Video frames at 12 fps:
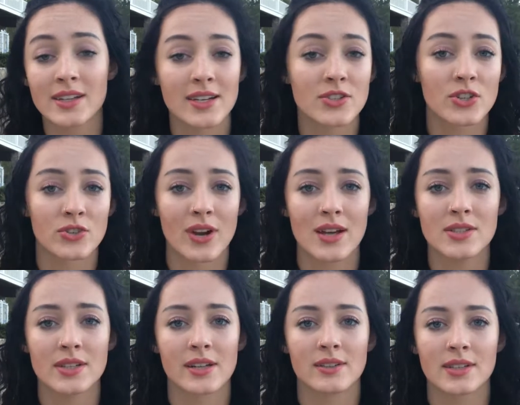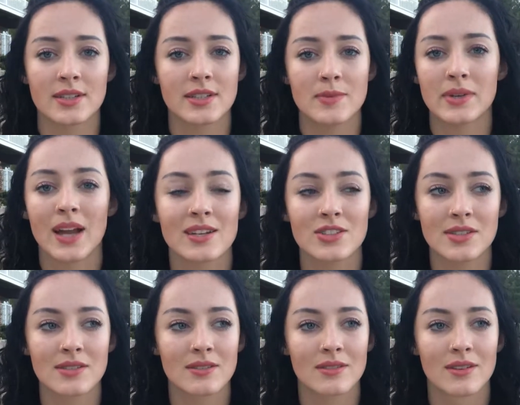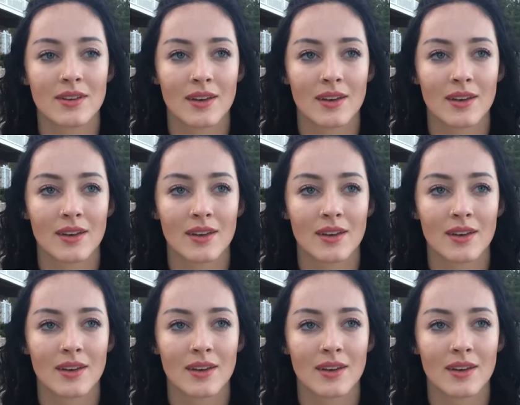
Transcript: and I turned around and I looked at him, and I just,